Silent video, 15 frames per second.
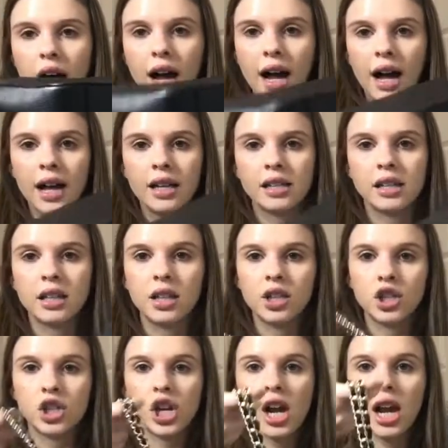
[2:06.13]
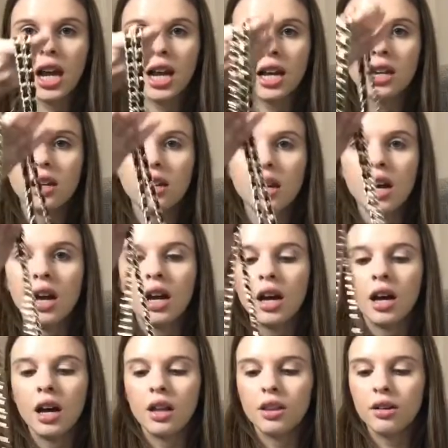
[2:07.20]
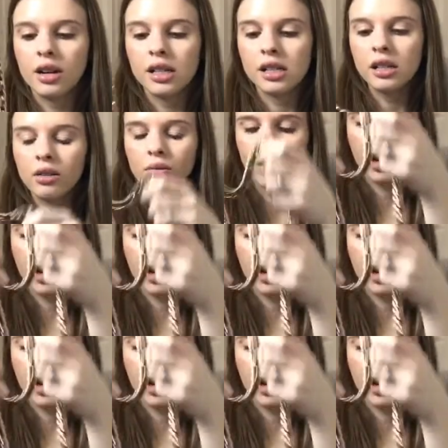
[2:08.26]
as the chain, there isn't